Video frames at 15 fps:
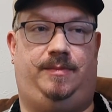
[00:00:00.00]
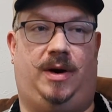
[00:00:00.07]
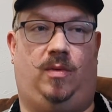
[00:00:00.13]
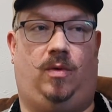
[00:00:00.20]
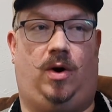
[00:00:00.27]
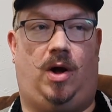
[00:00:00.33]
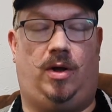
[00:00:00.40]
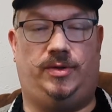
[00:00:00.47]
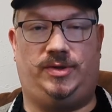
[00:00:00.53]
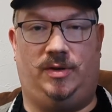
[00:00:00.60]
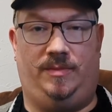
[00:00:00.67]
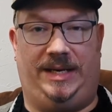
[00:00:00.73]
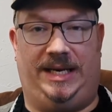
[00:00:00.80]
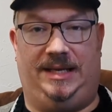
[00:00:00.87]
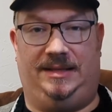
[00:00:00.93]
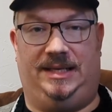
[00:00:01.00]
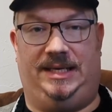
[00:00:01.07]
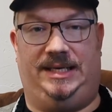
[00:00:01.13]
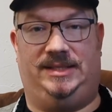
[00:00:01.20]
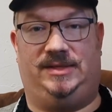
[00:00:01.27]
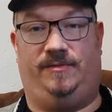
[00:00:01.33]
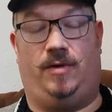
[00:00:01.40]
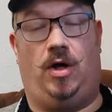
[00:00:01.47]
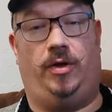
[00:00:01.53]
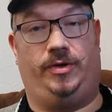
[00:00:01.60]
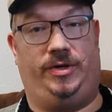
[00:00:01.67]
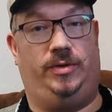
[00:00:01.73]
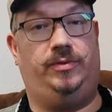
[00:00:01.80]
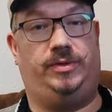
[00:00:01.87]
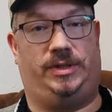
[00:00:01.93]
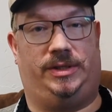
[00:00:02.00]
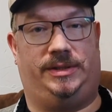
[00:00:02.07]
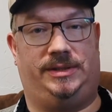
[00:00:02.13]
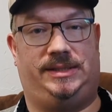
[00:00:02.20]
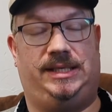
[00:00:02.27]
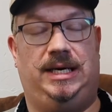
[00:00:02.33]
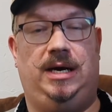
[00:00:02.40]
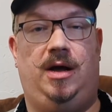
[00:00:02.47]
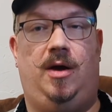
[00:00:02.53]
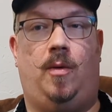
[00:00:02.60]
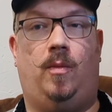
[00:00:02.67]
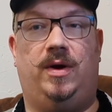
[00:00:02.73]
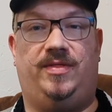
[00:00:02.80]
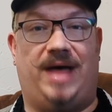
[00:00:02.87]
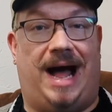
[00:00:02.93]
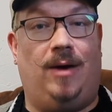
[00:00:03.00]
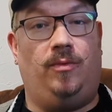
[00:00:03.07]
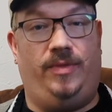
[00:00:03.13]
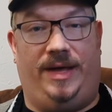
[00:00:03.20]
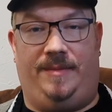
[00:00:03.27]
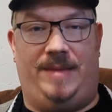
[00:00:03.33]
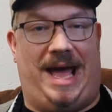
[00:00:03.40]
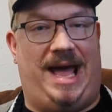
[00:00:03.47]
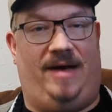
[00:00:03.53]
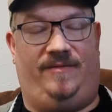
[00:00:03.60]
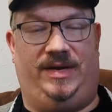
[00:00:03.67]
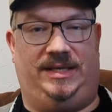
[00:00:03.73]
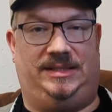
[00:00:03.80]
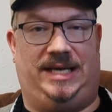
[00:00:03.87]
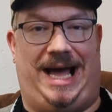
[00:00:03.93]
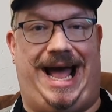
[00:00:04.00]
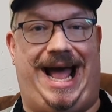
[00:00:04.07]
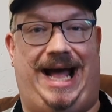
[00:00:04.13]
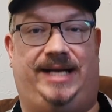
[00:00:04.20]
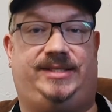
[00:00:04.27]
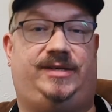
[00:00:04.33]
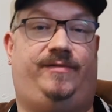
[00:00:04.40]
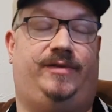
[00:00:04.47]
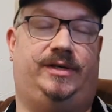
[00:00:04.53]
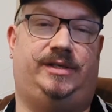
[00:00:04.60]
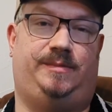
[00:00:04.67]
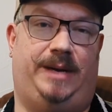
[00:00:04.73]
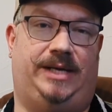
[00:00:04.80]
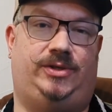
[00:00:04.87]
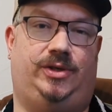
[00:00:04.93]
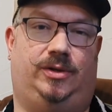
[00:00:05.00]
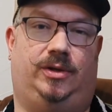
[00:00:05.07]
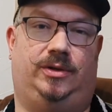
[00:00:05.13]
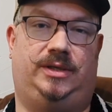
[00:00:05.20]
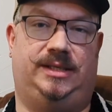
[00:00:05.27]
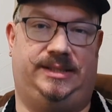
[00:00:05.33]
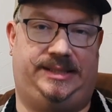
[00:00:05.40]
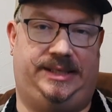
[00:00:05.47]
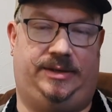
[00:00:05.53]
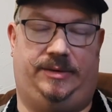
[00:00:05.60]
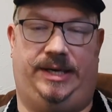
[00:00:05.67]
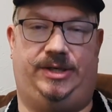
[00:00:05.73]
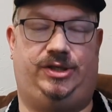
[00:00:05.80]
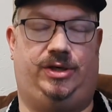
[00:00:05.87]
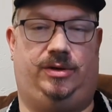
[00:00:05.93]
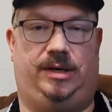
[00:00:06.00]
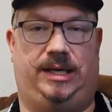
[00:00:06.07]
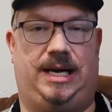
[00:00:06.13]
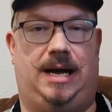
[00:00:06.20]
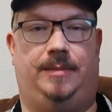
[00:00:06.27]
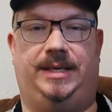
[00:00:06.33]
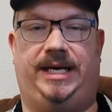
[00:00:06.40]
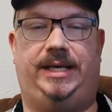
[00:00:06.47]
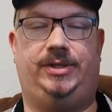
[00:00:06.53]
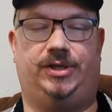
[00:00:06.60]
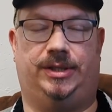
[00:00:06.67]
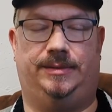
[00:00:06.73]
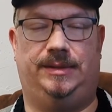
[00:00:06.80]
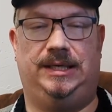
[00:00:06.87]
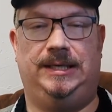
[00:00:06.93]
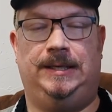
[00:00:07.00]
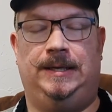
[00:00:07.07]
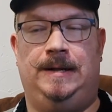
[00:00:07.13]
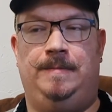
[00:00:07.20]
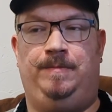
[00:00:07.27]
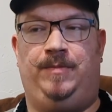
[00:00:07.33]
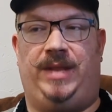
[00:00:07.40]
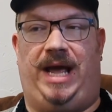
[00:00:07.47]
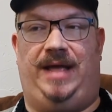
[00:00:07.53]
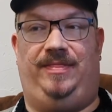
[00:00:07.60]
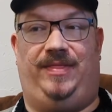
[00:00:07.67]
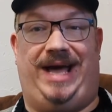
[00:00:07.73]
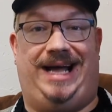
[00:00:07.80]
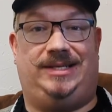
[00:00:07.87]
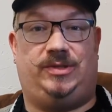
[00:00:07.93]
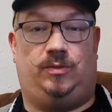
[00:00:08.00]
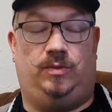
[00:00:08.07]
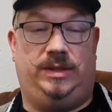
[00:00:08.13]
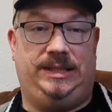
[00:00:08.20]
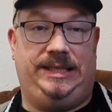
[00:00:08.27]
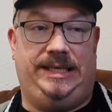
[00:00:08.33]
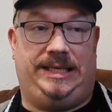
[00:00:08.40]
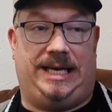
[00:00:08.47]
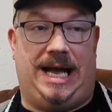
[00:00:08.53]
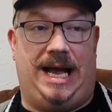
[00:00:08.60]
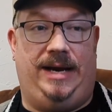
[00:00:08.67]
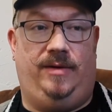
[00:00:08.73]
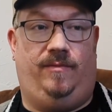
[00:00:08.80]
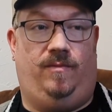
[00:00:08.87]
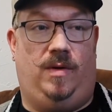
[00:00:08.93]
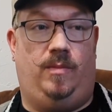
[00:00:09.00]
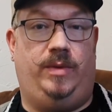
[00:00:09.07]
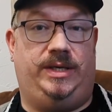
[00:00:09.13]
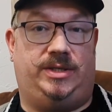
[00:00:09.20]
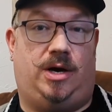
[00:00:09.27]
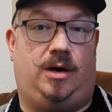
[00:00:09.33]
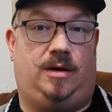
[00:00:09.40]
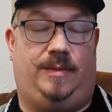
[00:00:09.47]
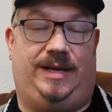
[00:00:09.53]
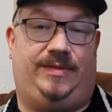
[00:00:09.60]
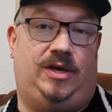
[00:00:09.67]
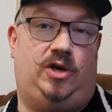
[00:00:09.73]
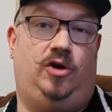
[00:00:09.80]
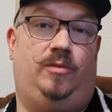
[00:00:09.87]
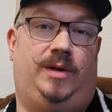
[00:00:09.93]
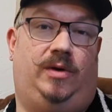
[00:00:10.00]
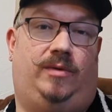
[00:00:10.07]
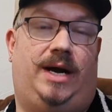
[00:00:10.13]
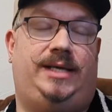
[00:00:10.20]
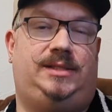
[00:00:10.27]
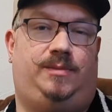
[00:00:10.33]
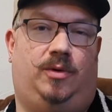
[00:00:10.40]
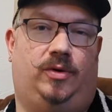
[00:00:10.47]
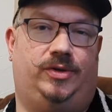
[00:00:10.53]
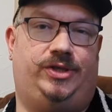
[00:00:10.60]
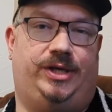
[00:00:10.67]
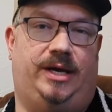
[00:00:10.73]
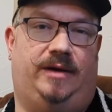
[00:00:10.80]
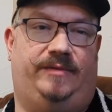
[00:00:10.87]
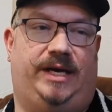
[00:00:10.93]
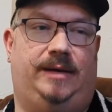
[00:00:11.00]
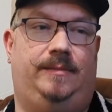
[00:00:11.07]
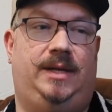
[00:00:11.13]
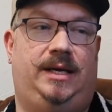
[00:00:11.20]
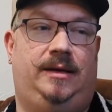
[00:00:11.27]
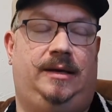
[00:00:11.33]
but we're also meeting the needs of all users without them having to ask for special consideration or accommodation. And that's really kind of when we talk about the human rights portion of it,